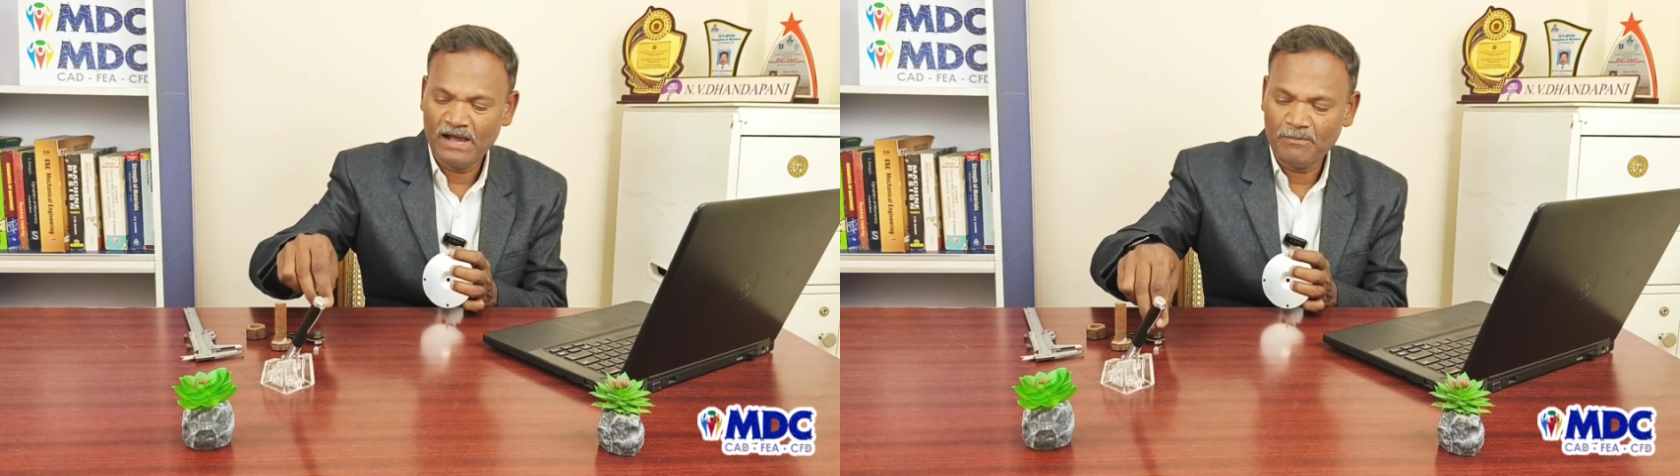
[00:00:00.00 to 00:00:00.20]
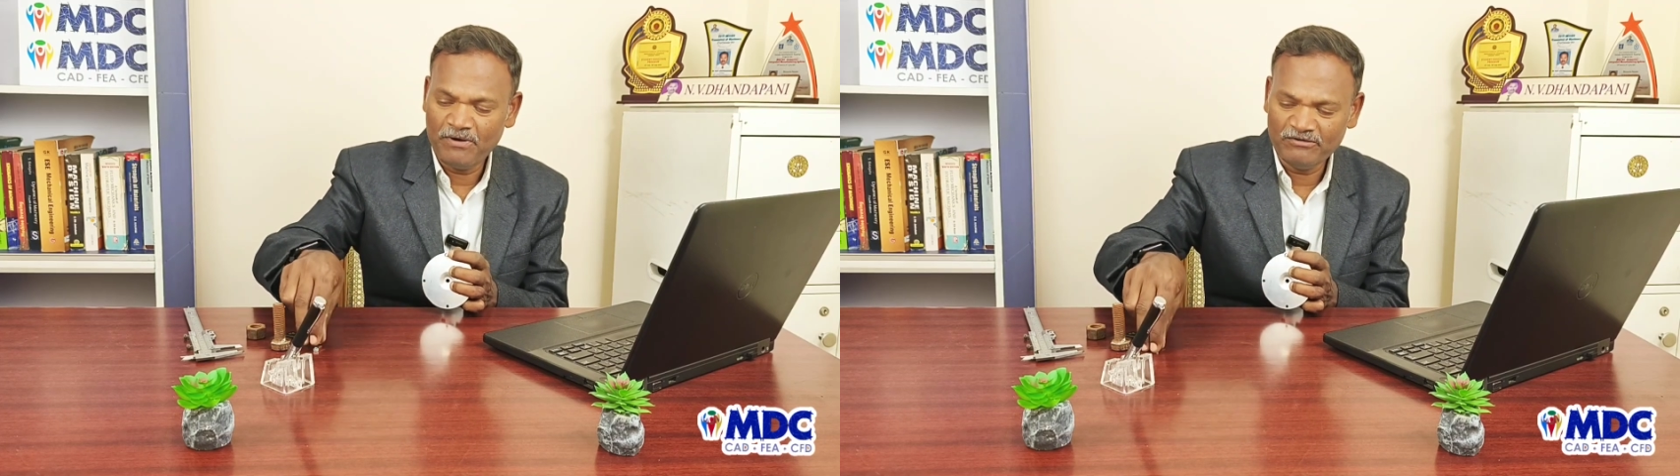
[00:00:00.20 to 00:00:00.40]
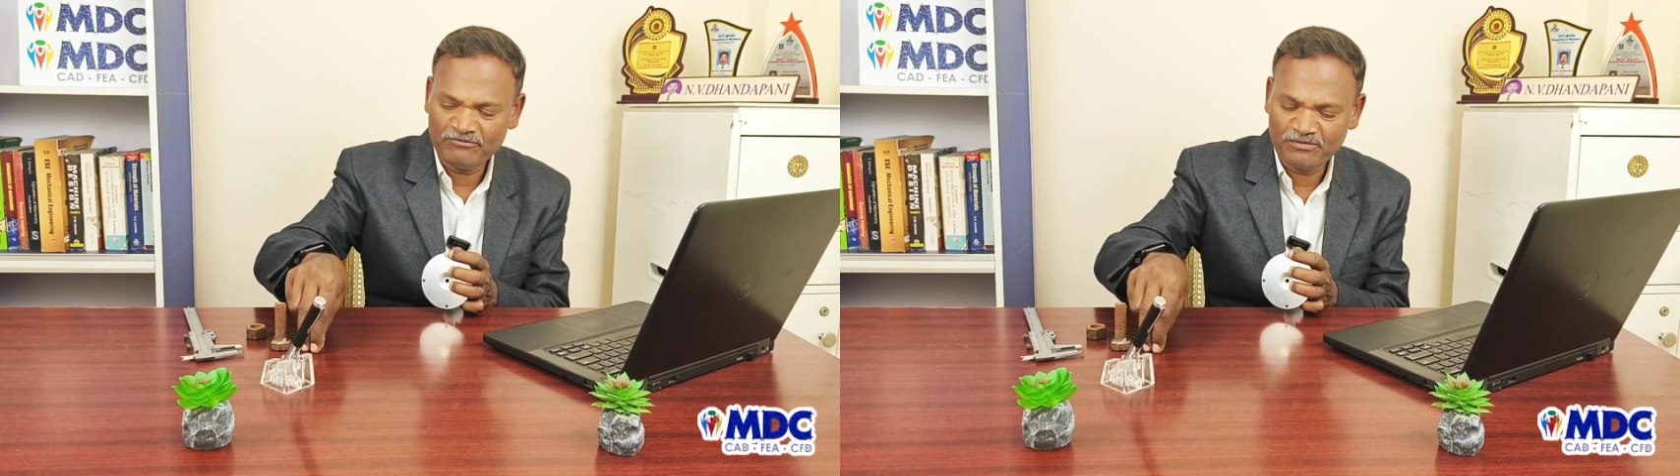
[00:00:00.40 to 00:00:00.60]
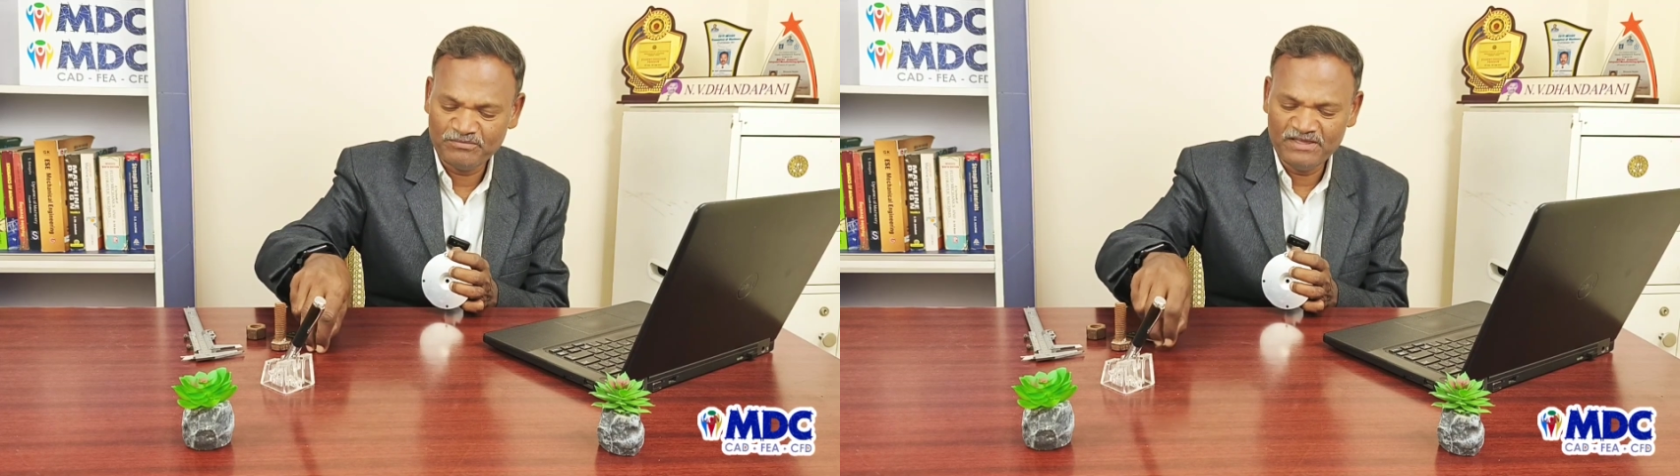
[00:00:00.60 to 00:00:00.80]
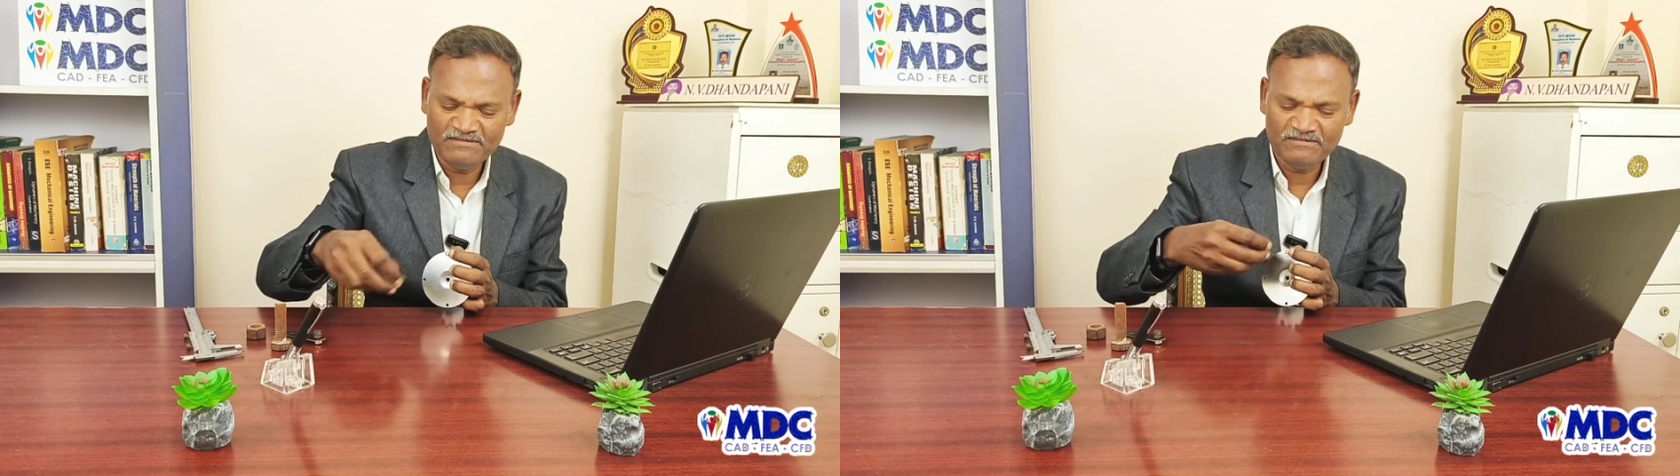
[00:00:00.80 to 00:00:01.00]
Apart
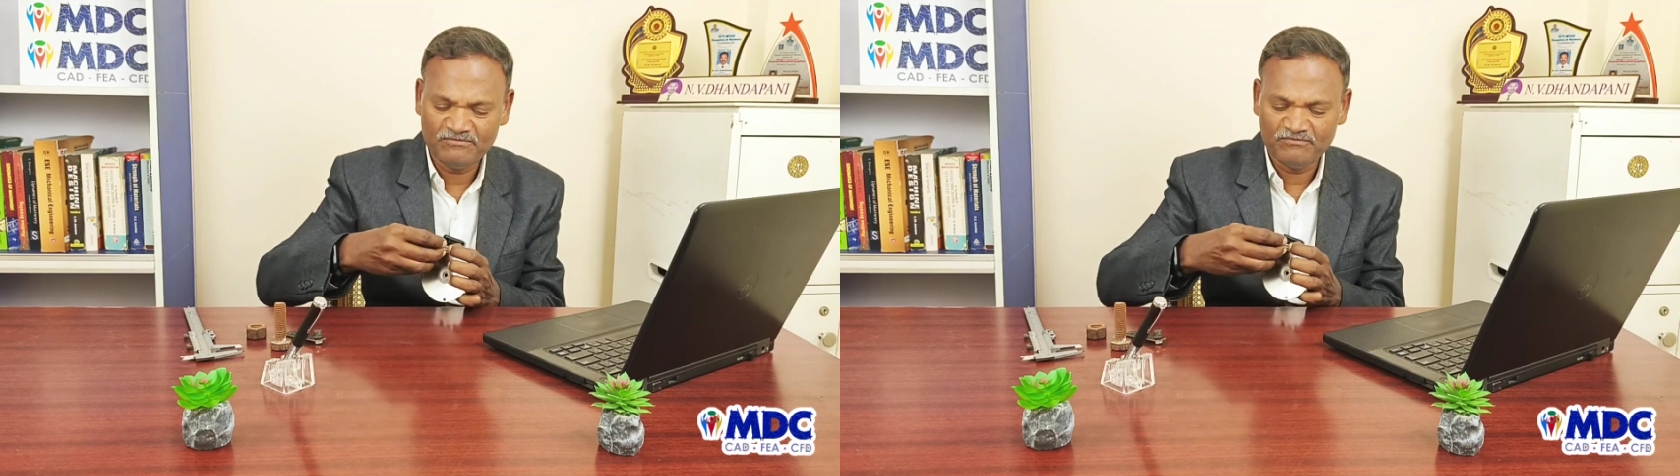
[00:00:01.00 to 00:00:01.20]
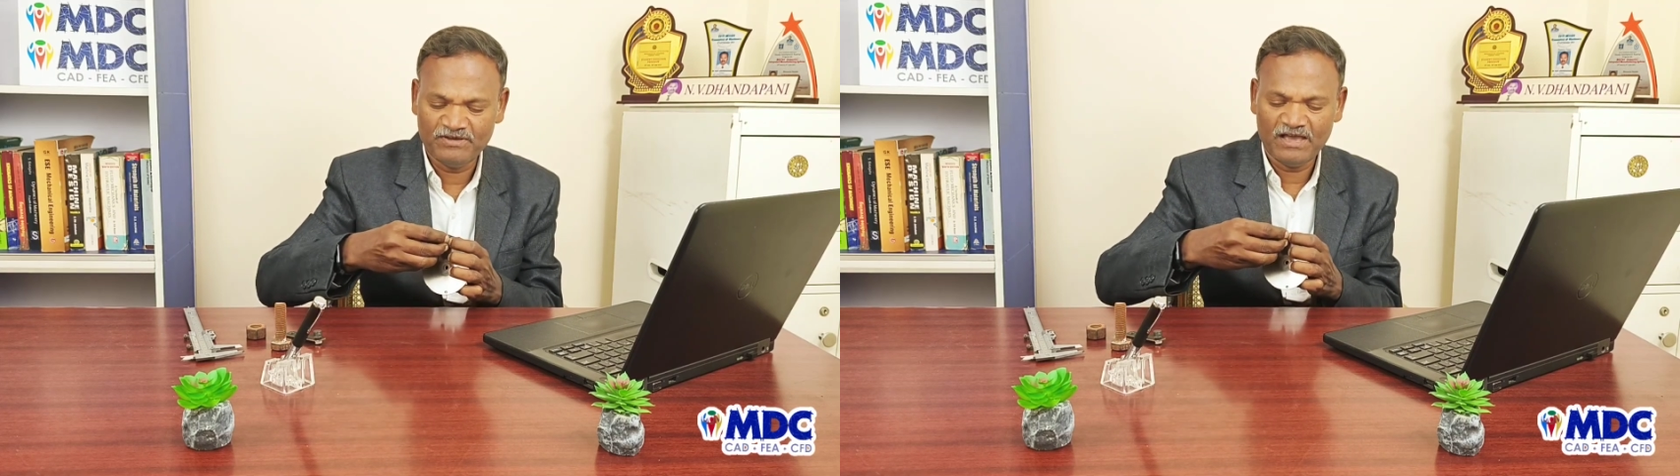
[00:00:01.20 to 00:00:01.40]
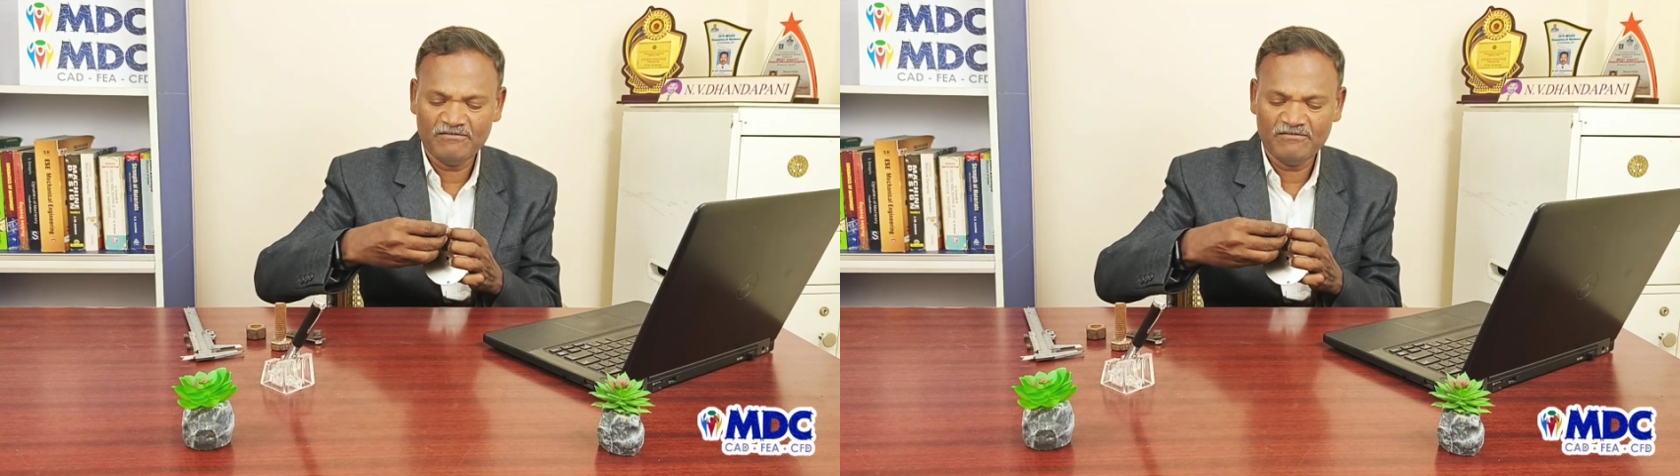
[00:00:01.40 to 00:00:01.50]
from this, we